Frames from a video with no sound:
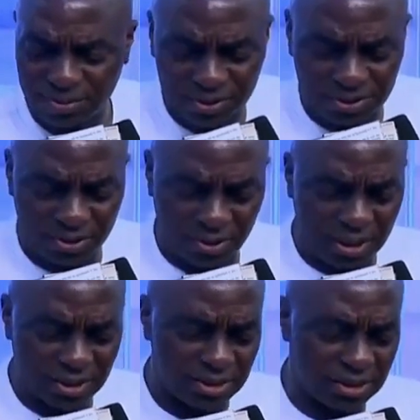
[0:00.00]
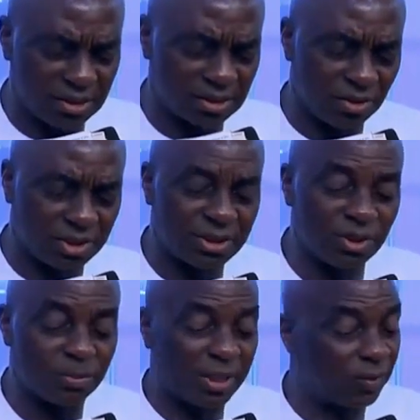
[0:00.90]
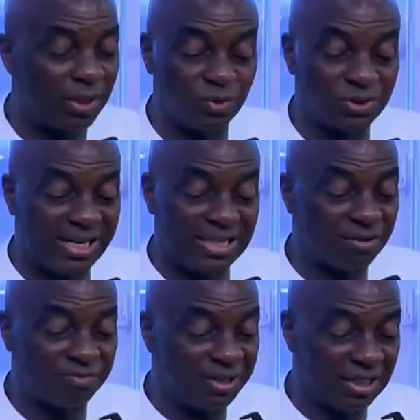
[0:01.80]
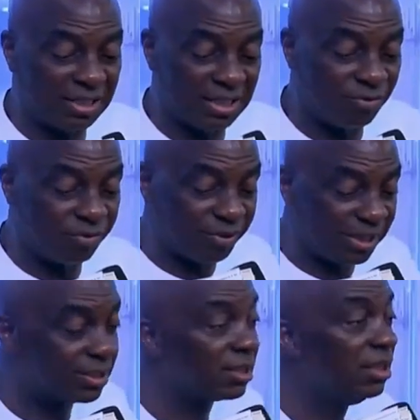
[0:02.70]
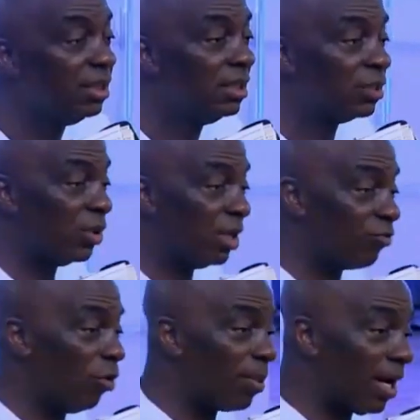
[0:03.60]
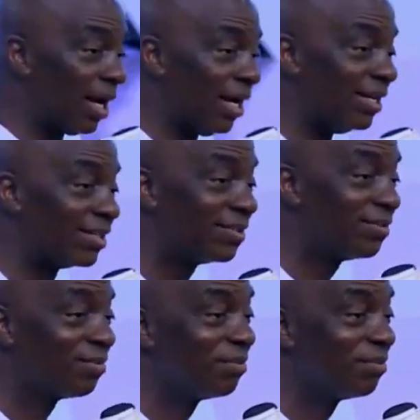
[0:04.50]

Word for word: this because it's not that it's not a serious matter. When you say it in faith, the devil flees. 24 prayer lines.